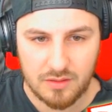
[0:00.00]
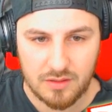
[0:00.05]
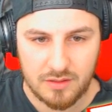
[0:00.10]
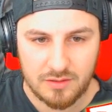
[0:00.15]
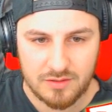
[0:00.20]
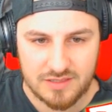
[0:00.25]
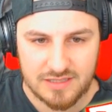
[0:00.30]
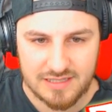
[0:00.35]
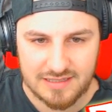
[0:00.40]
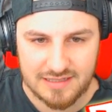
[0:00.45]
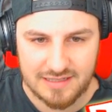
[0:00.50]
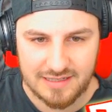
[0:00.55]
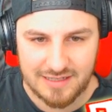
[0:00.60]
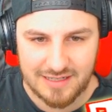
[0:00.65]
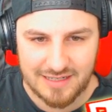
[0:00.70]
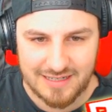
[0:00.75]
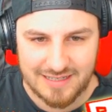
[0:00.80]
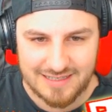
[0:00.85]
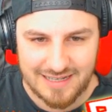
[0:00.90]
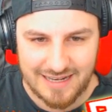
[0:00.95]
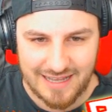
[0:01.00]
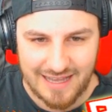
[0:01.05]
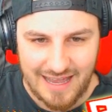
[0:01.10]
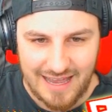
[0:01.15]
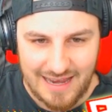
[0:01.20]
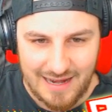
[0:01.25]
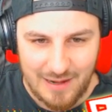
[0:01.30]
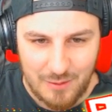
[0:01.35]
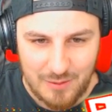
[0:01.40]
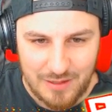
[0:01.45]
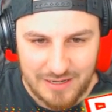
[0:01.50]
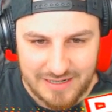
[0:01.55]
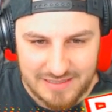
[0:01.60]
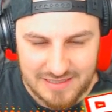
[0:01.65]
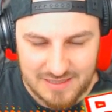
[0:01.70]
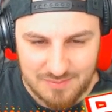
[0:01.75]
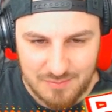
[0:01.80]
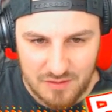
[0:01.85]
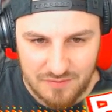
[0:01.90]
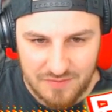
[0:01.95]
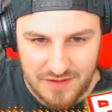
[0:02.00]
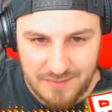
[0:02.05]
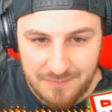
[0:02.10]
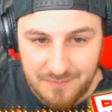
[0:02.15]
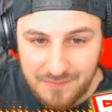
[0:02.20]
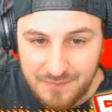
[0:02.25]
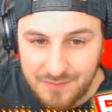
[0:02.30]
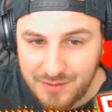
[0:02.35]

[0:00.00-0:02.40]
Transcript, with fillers: who's this? Look at this. Uh, Hello, little Smurfy.